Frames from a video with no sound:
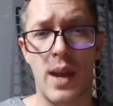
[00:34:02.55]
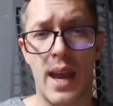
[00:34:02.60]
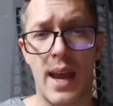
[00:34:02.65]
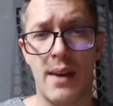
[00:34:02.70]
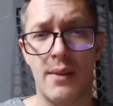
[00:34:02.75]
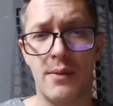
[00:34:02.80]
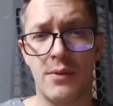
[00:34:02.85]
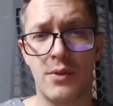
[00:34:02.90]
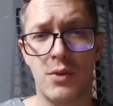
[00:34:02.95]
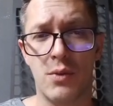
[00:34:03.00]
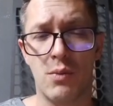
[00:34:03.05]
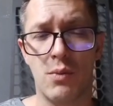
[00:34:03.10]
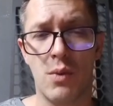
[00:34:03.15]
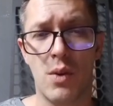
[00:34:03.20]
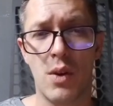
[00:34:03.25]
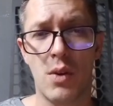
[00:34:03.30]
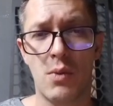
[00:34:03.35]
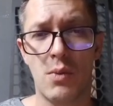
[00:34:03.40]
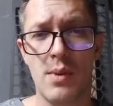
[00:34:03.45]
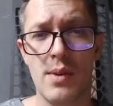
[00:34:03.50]
have to
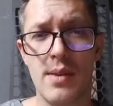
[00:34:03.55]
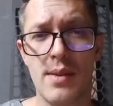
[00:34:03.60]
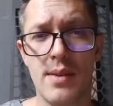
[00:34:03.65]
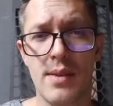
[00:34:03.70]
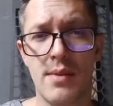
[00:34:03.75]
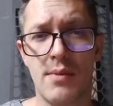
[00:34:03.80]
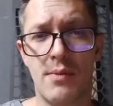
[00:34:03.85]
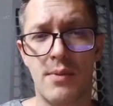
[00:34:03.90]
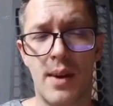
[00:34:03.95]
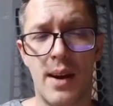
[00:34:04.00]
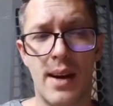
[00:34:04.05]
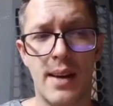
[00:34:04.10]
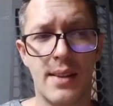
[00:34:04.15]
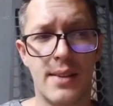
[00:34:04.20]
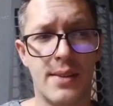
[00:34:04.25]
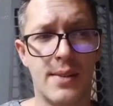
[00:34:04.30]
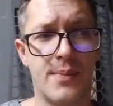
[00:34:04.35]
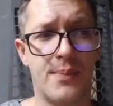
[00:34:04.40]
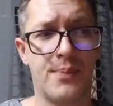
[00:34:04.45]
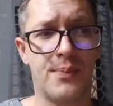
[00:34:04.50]
work with,
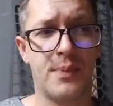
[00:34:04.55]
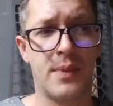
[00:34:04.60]
right?